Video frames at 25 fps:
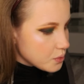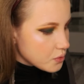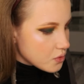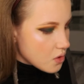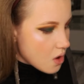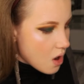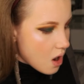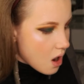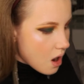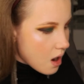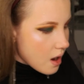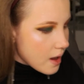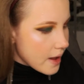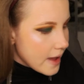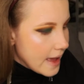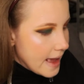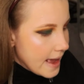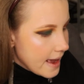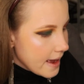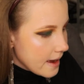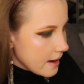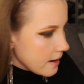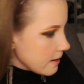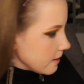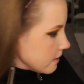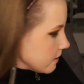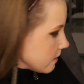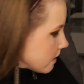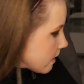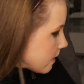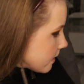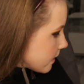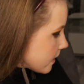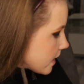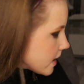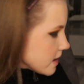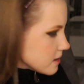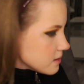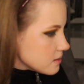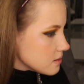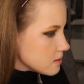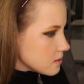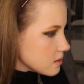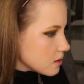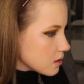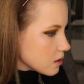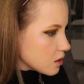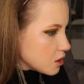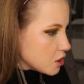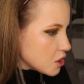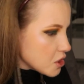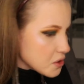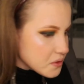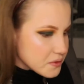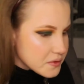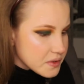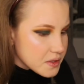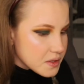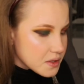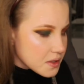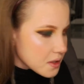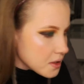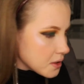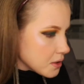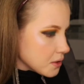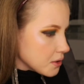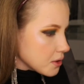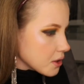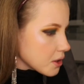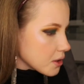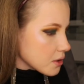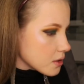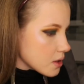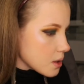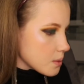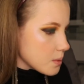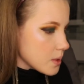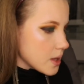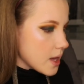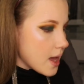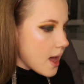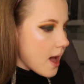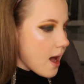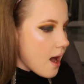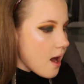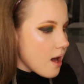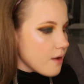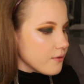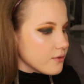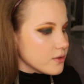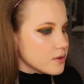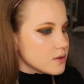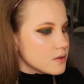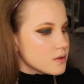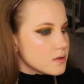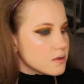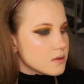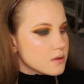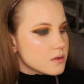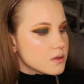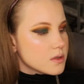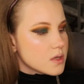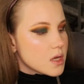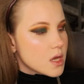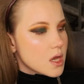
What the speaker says: Pro, and I guess the closest color that we have, it's this